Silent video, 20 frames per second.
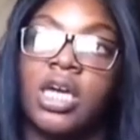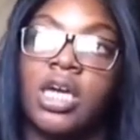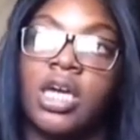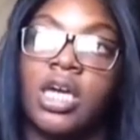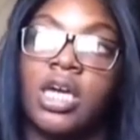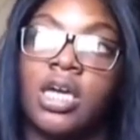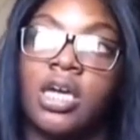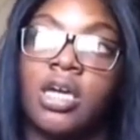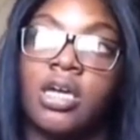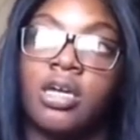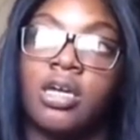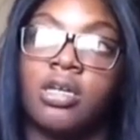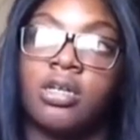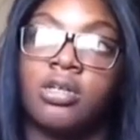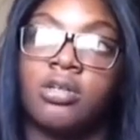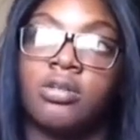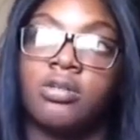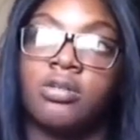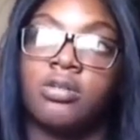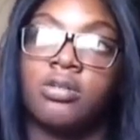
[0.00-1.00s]

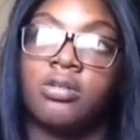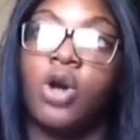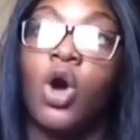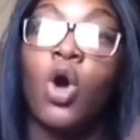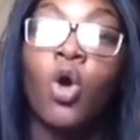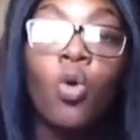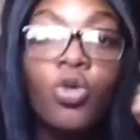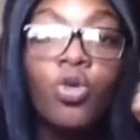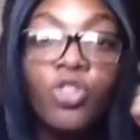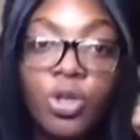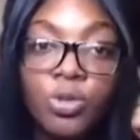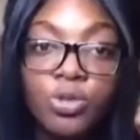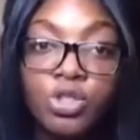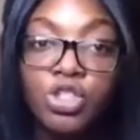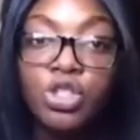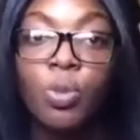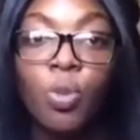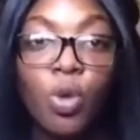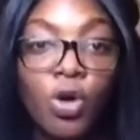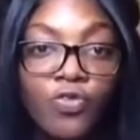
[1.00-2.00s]
and and there was
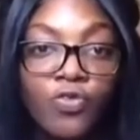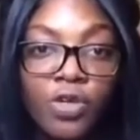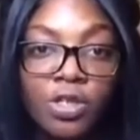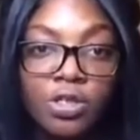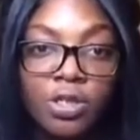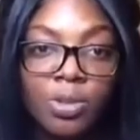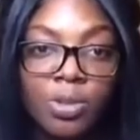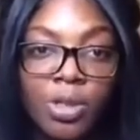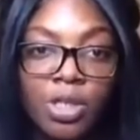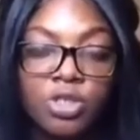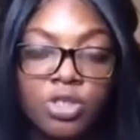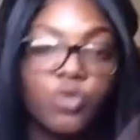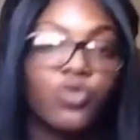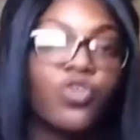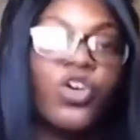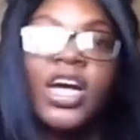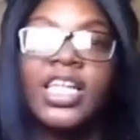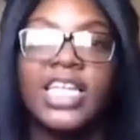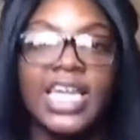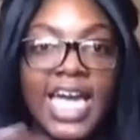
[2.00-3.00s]
some more fucked up parts. Before
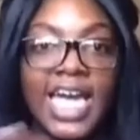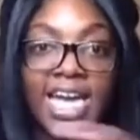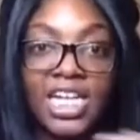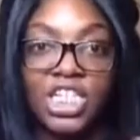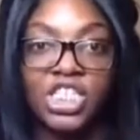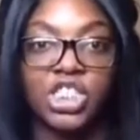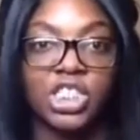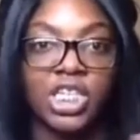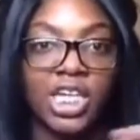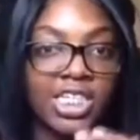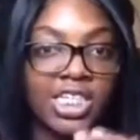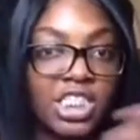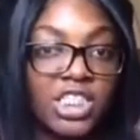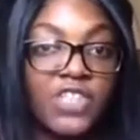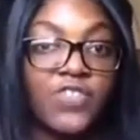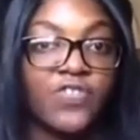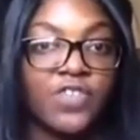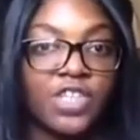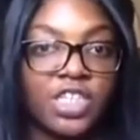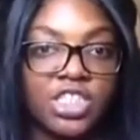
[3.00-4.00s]
I like actually
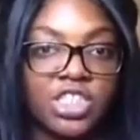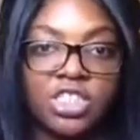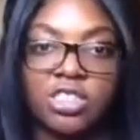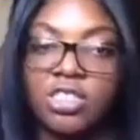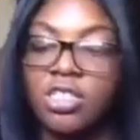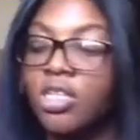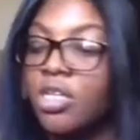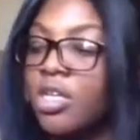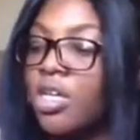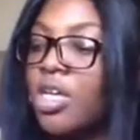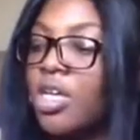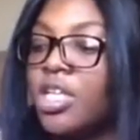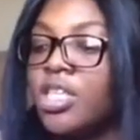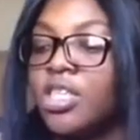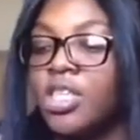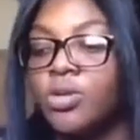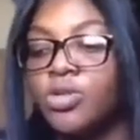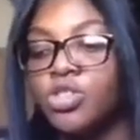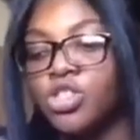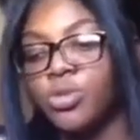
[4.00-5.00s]
finished,
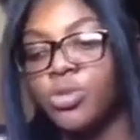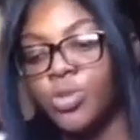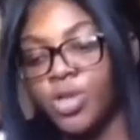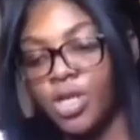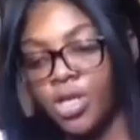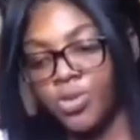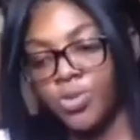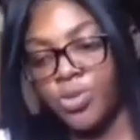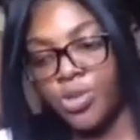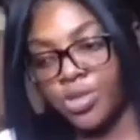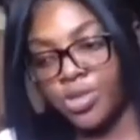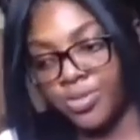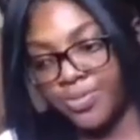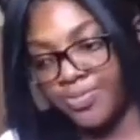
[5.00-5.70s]
there was a part where